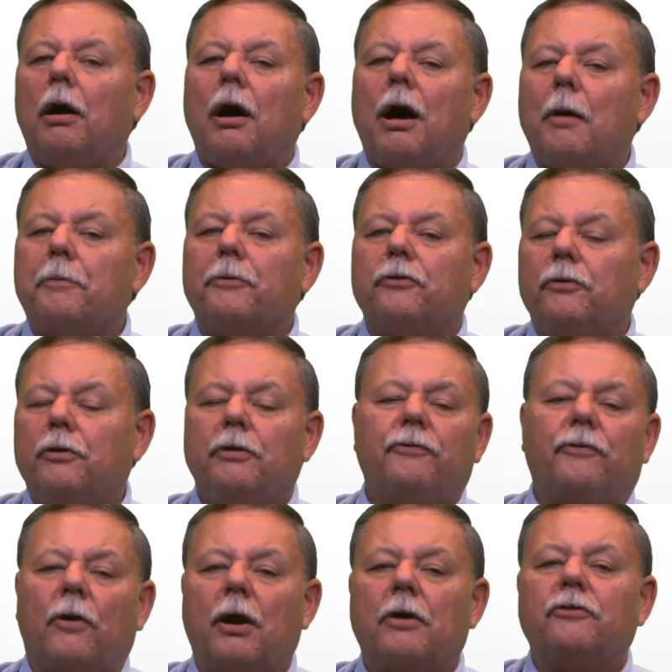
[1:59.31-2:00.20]
opportunity
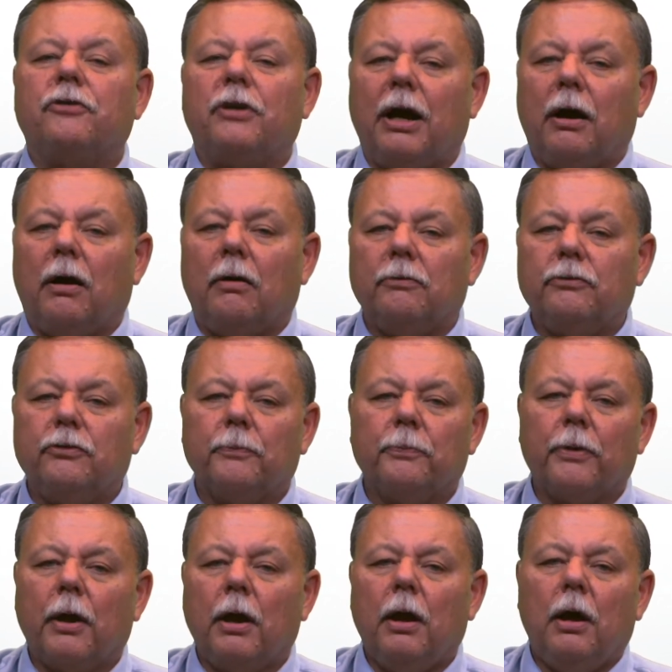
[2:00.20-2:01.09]
for ourselves,
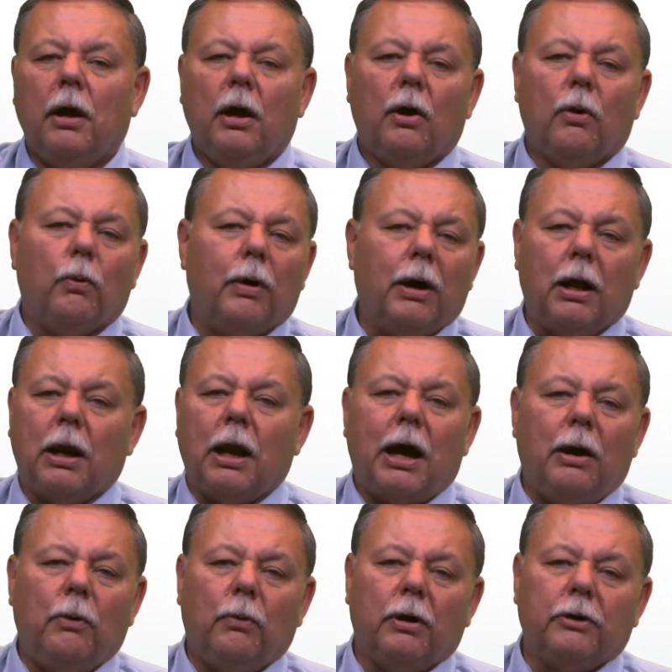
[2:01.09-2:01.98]
well,
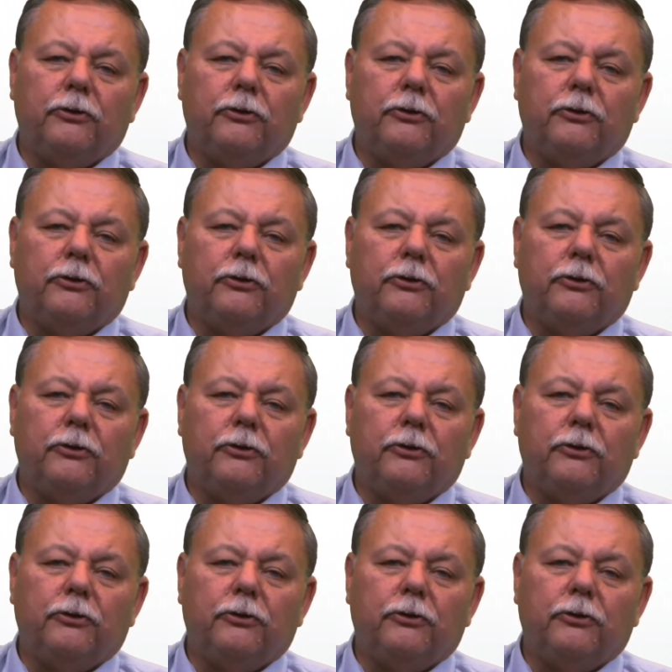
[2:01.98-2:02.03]
I want